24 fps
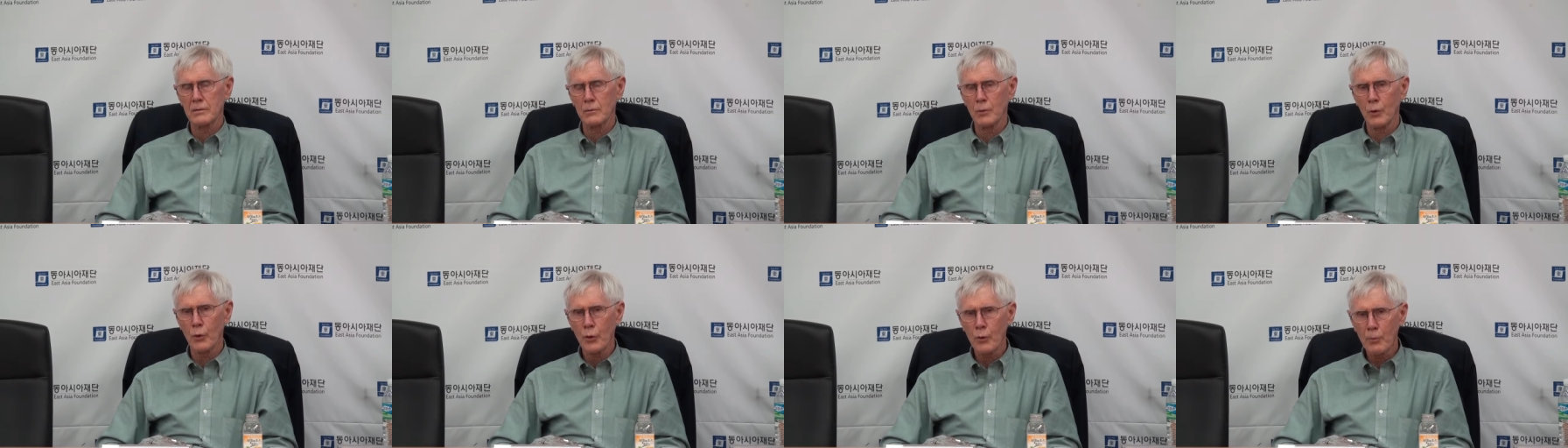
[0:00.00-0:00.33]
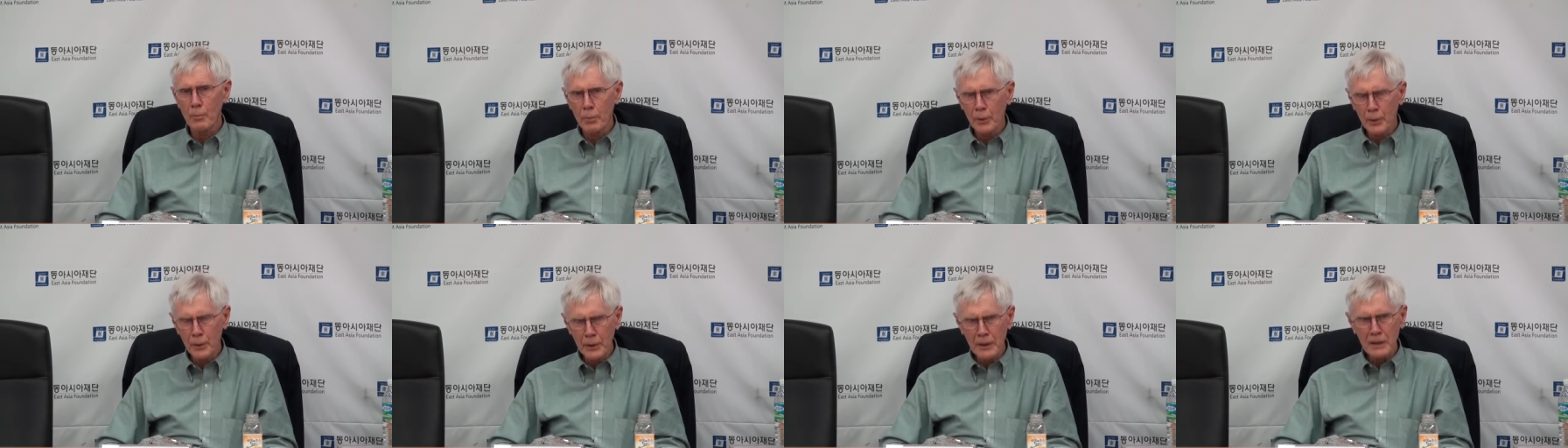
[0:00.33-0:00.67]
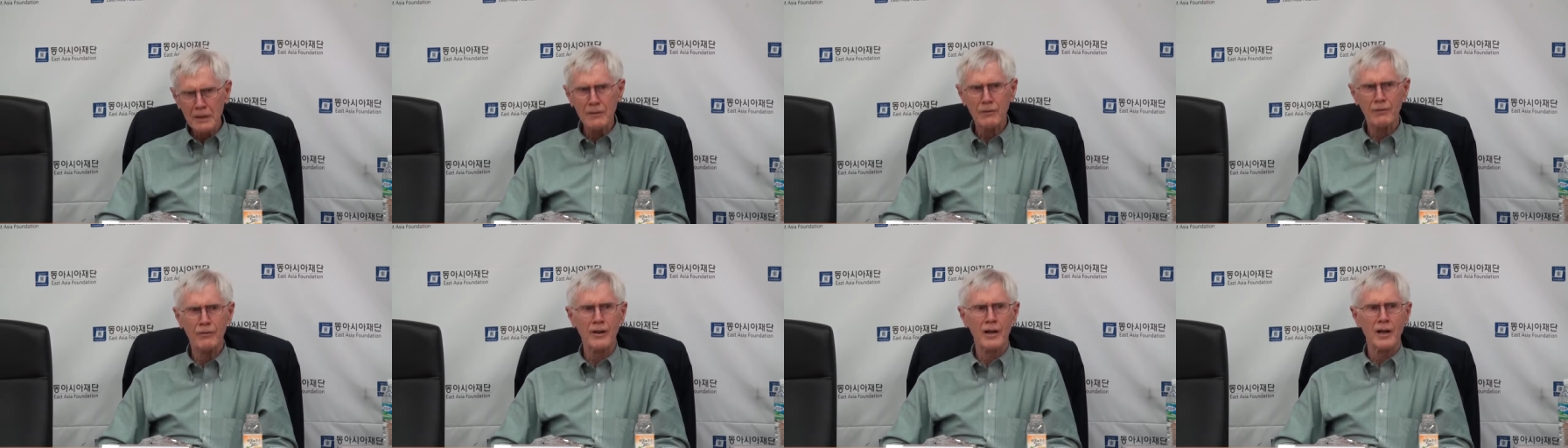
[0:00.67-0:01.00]
with the
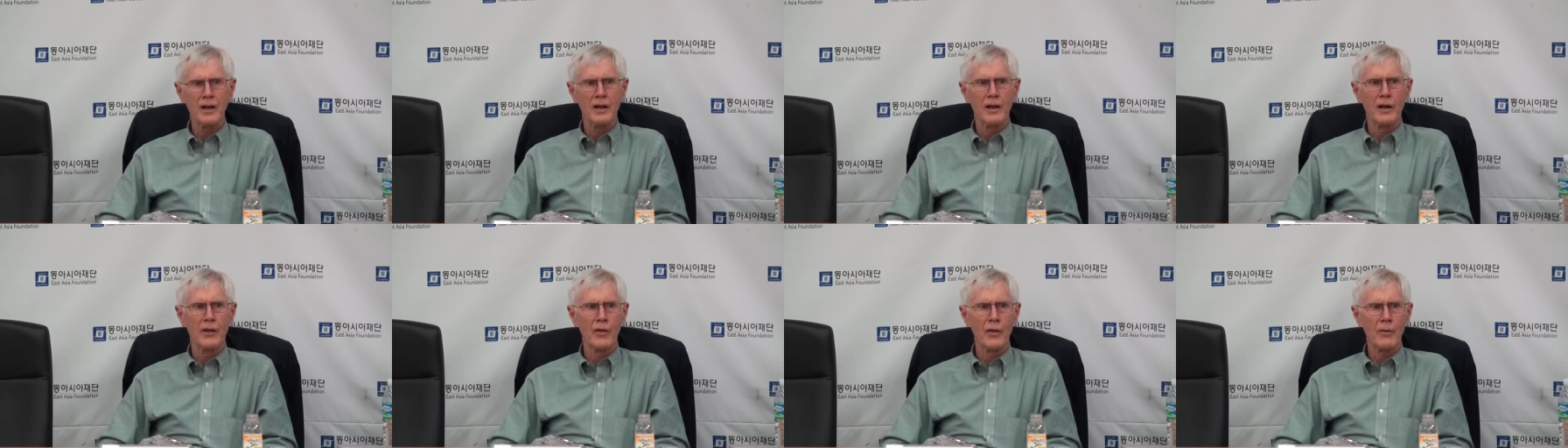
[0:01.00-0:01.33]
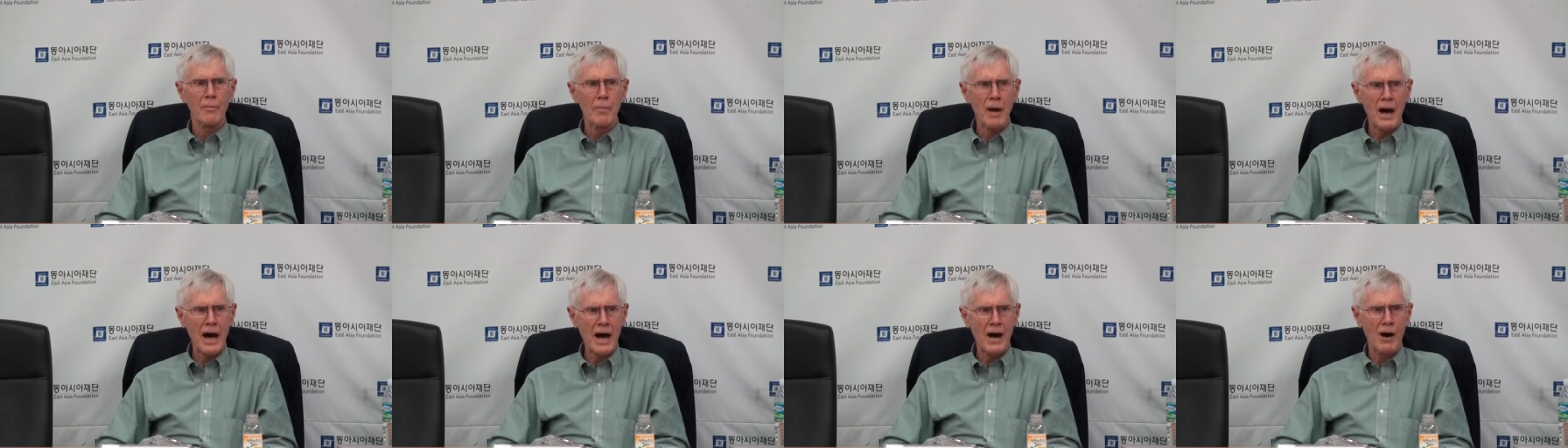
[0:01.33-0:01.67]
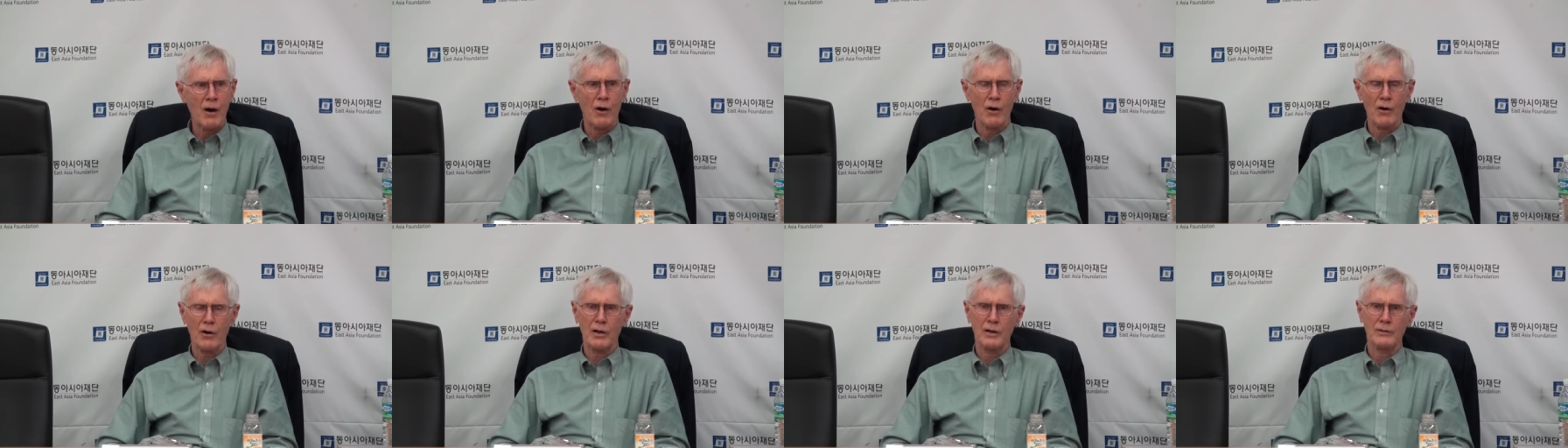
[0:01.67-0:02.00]
belief in the
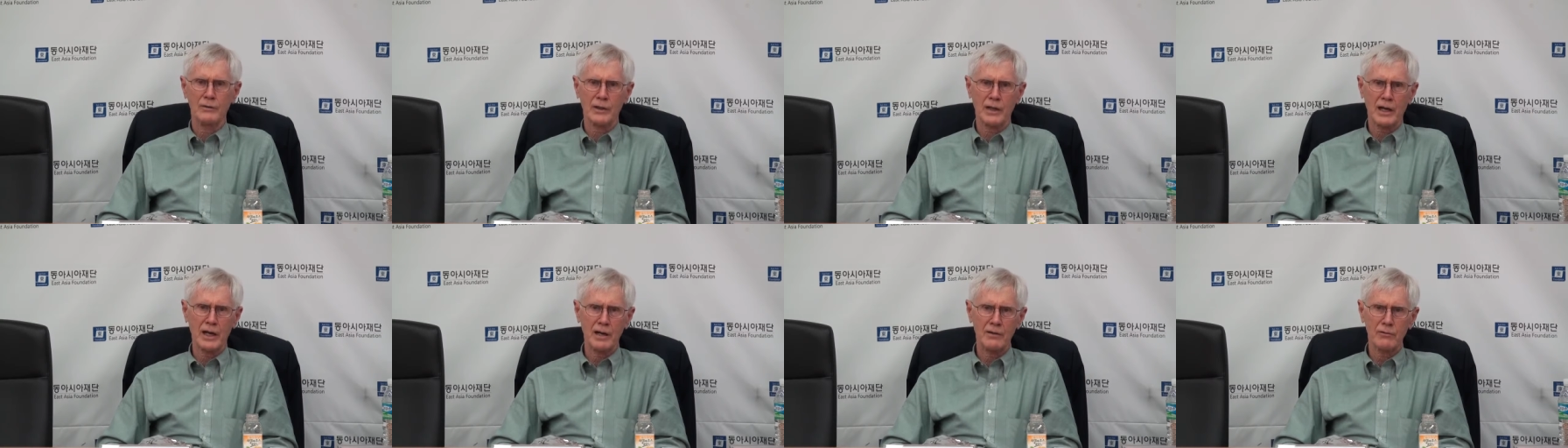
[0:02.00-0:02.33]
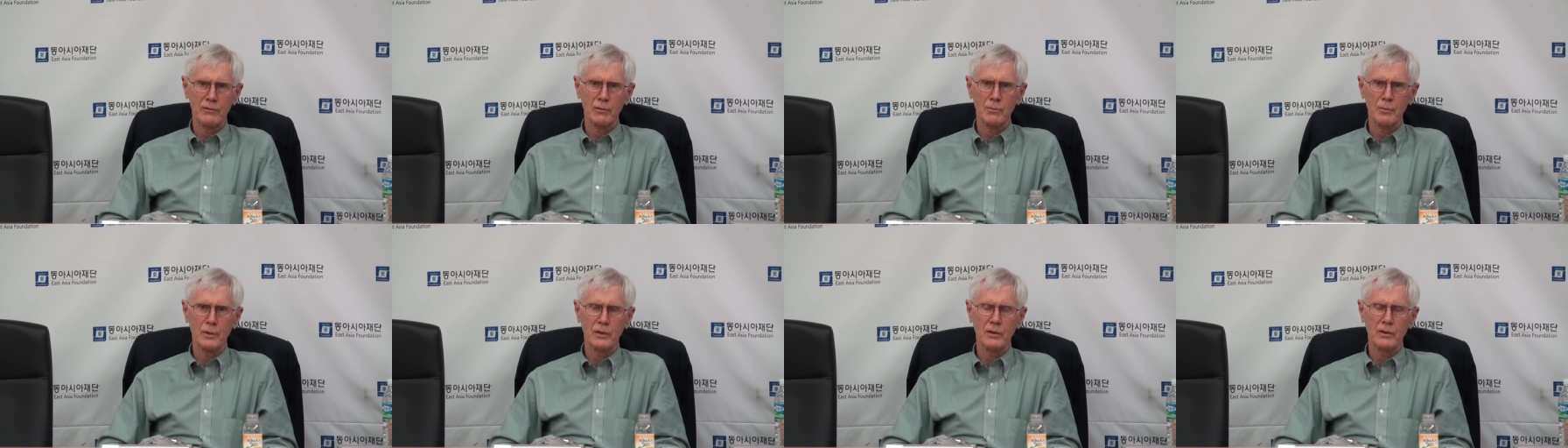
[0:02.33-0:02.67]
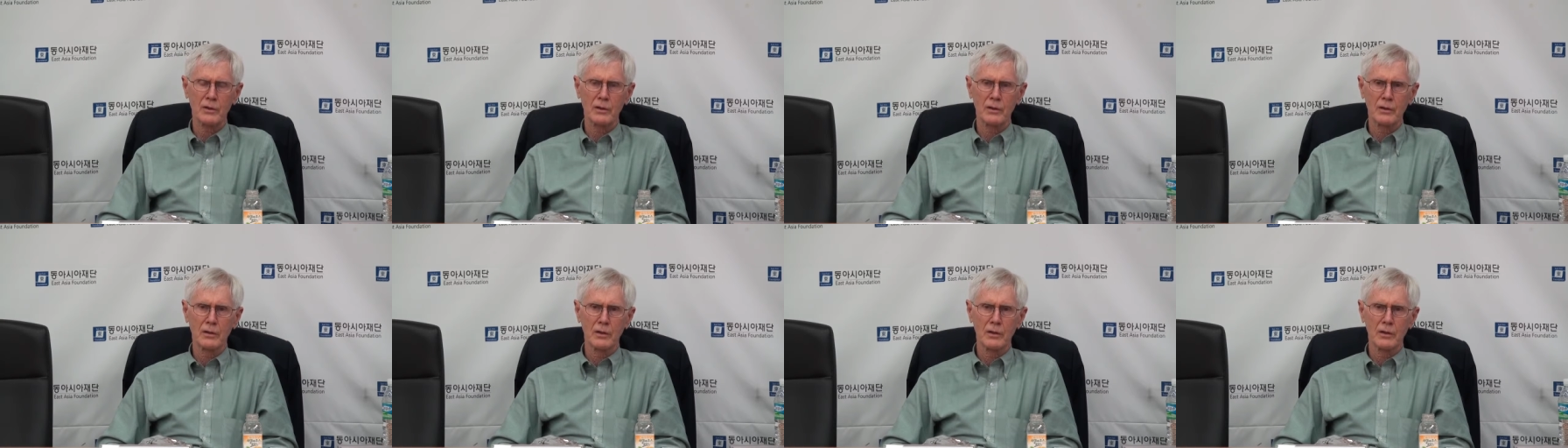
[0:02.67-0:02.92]
power of a government